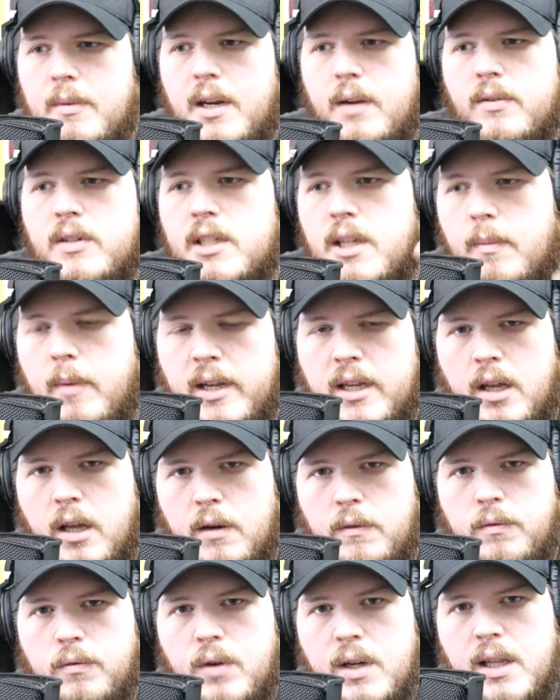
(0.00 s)
And every time I got
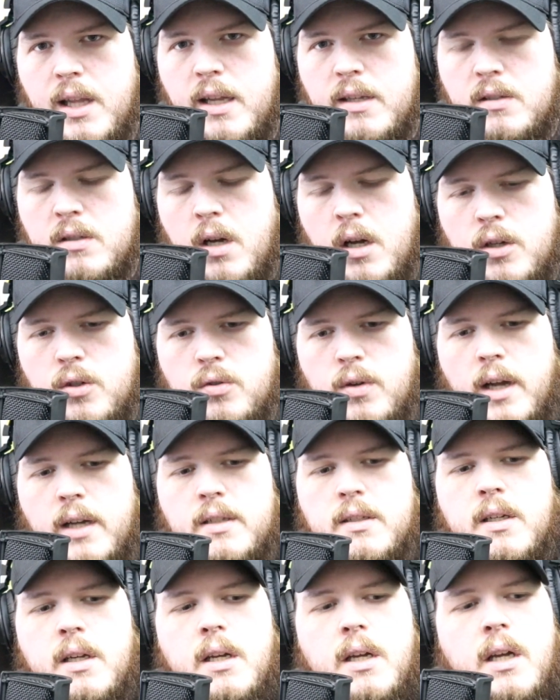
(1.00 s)
a freelance contract,